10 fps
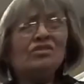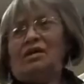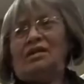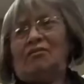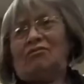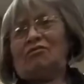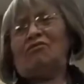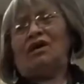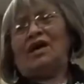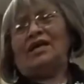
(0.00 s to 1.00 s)
And they were
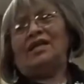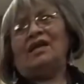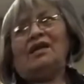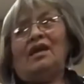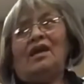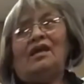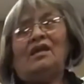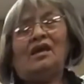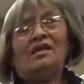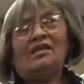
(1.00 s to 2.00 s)
crying and,
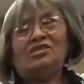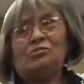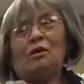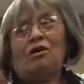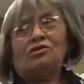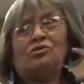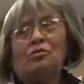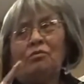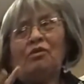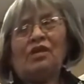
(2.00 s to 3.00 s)
and the sparks were
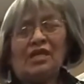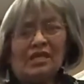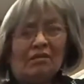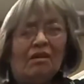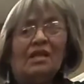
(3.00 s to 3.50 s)
burning them.